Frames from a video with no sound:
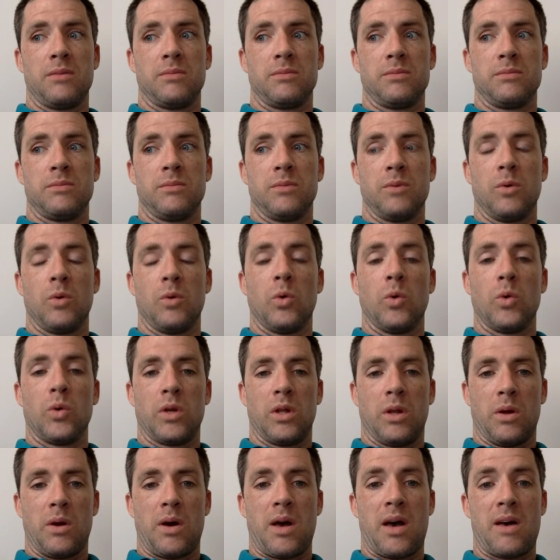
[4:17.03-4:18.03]
or
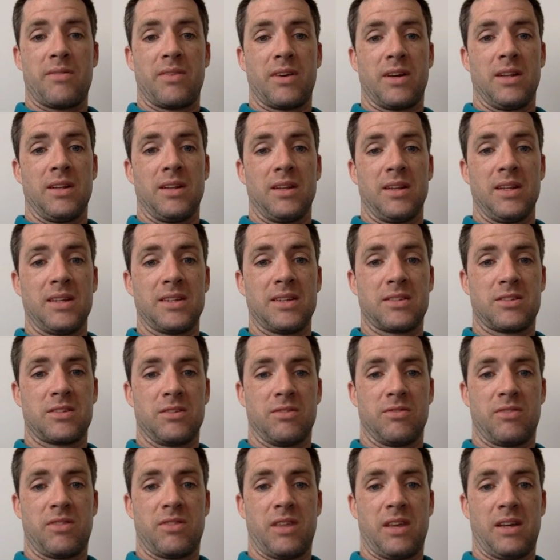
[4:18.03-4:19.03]
having a list
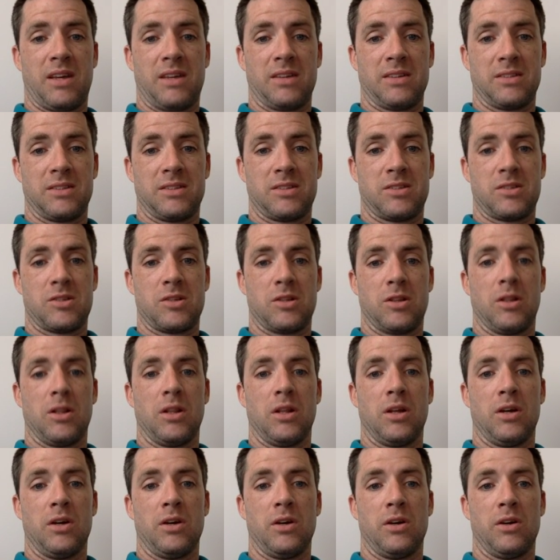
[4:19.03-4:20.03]
of things to
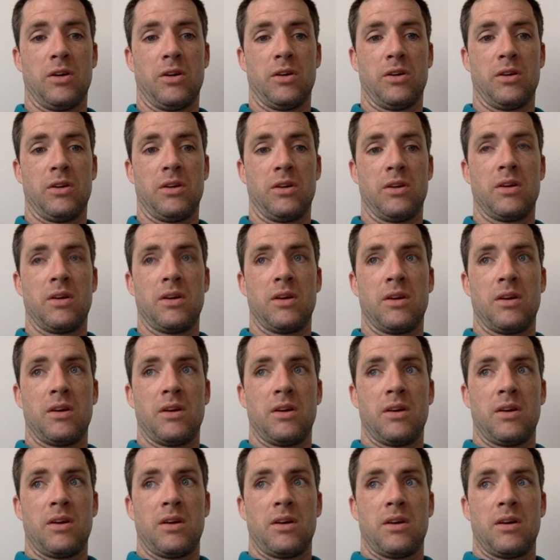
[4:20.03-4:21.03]
learn
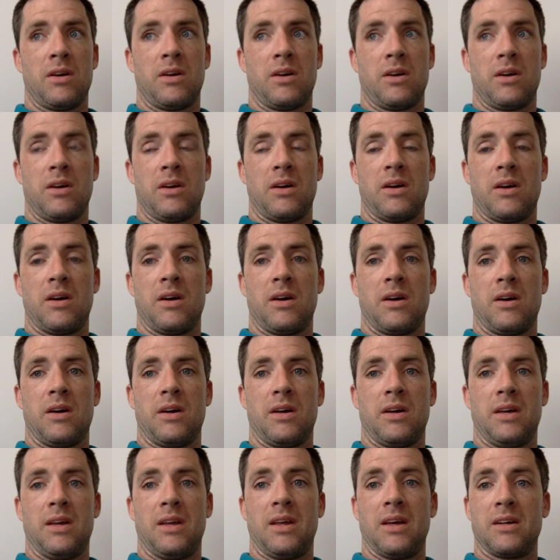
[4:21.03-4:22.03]

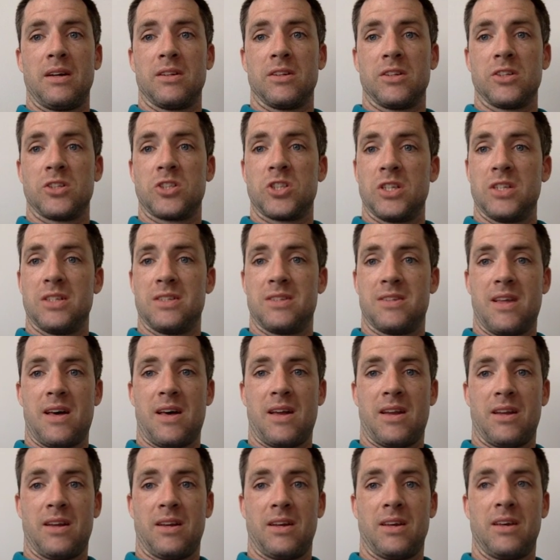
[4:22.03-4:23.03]
in English is that
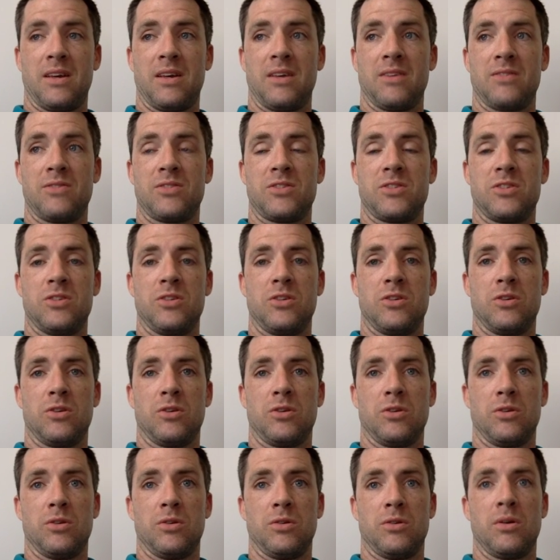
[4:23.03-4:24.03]
it gives
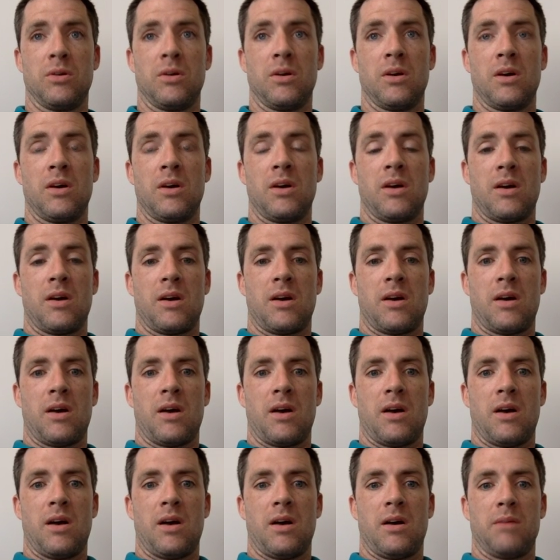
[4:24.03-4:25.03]
you
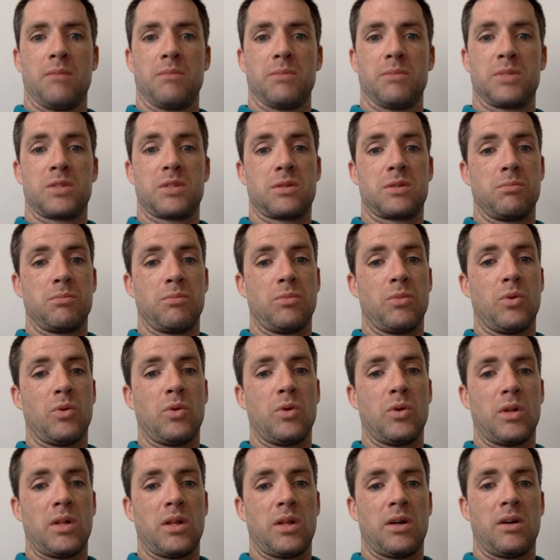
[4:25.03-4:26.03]

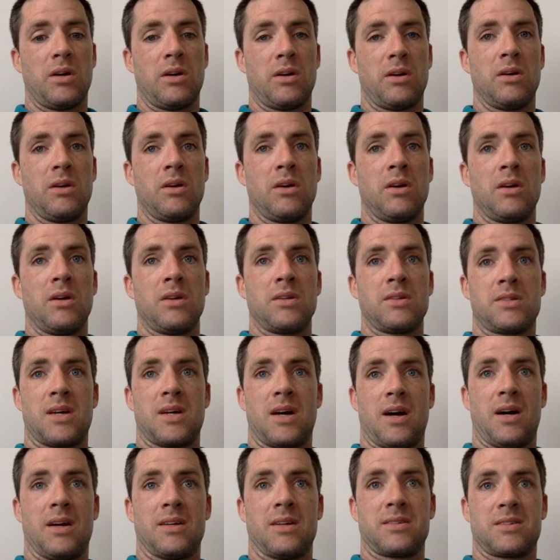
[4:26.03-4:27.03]
smaller
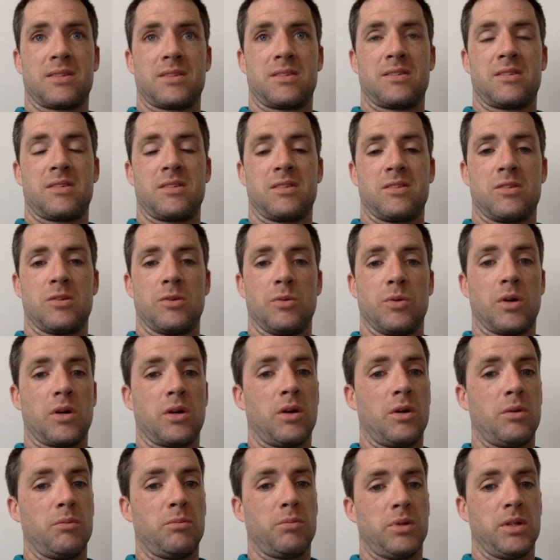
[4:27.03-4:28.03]
tasks to
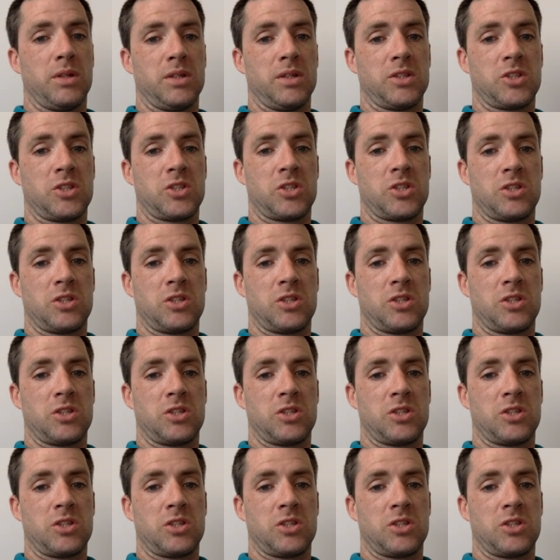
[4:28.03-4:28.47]
accomplish